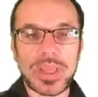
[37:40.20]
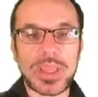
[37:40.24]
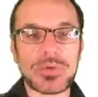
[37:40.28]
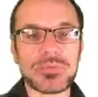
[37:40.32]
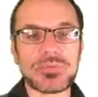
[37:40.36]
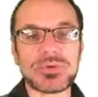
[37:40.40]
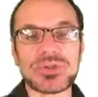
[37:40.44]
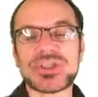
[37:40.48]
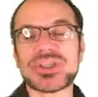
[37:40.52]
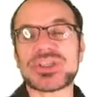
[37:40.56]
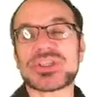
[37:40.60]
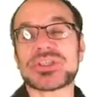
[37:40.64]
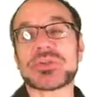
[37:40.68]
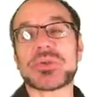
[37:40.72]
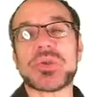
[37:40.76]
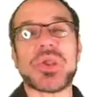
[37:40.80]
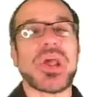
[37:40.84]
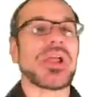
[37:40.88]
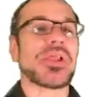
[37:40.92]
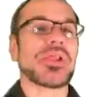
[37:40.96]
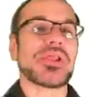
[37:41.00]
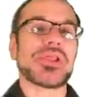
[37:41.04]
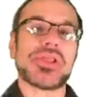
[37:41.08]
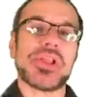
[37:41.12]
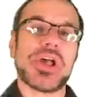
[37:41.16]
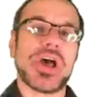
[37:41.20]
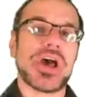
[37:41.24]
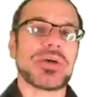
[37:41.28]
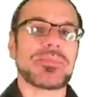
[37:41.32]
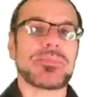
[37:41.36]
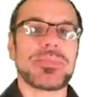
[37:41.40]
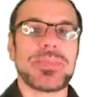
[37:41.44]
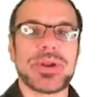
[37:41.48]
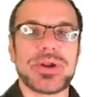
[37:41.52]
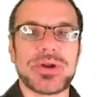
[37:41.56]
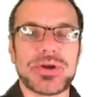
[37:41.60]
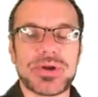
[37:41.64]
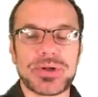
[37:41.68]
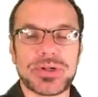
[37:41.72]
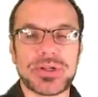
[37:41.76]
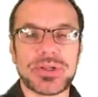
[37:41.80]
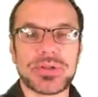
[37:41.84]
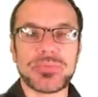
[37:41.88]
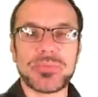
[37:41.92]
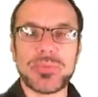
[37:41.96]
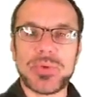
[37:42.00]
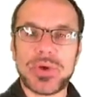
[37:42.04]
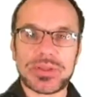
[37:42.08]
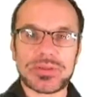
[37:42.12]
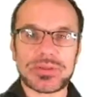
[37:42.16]
which is a lot better
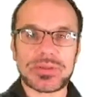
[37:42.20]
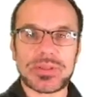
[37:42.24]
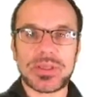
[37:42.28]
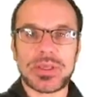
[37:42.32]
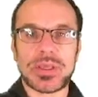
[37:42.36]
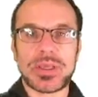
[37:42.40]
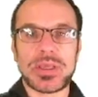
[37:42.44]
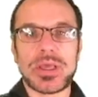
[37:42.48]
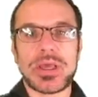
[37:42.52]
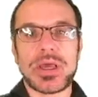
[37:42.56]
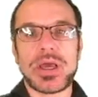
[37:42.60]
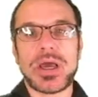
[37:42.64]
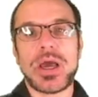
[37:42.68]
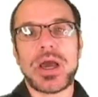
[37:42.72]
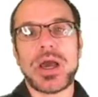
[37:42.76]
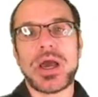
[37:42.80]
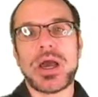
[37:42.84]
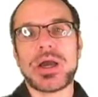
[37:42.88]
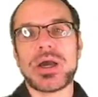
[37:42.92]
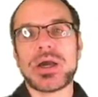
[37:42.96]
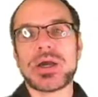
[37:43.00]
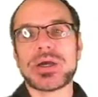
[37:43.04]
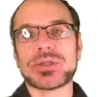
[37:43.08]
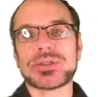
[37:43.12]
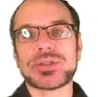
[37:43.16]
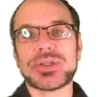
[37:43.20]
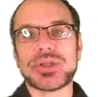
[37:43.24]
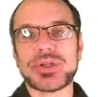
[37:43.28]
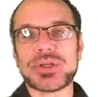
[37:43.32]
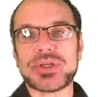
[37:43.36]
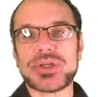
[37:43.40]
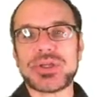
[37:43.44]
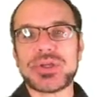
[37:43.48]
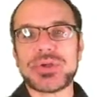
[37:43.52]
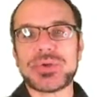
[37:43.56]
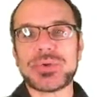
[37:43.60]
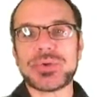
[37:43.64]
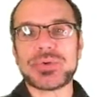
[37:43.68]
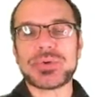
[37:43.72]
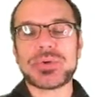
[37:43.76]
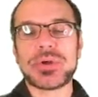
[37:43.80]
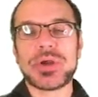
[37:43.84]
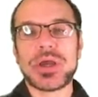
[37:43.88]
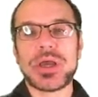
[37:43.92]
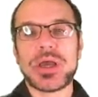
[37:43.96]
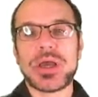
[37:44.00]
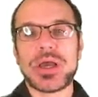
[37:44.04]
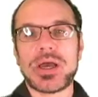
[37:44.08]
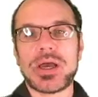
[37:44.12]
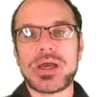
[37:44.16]
than what the GNU
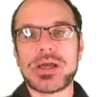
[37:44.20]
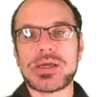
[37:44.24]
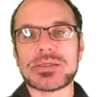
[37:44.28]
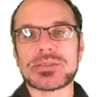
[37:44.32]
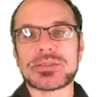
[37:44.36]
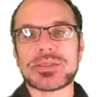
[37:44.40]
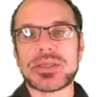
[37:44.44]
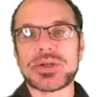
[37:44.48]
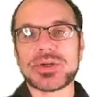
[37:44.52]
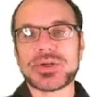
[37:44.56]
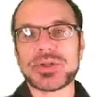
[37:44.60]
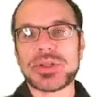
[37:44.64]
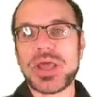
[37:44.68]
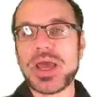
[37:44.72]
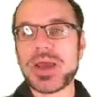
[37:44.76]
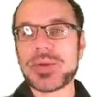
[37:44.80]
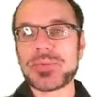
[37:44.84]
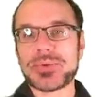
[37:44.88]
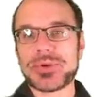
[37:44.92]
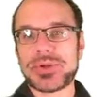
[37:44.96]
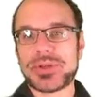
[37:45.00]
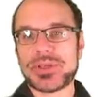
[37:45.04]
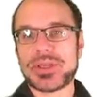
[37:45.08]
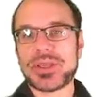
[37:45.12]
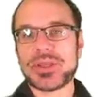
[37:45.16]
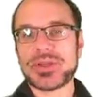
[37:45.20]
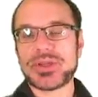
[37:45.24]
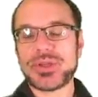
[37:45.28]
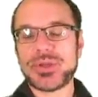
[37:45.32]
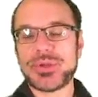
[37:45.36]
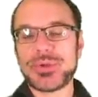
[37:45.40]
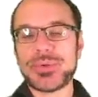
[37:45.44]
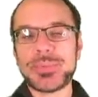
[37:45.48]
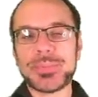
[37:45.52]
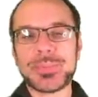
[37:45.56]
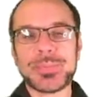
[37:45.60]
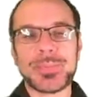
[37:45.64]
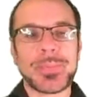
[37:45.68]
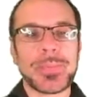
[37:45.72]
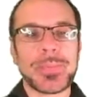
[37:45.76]
standard library can do.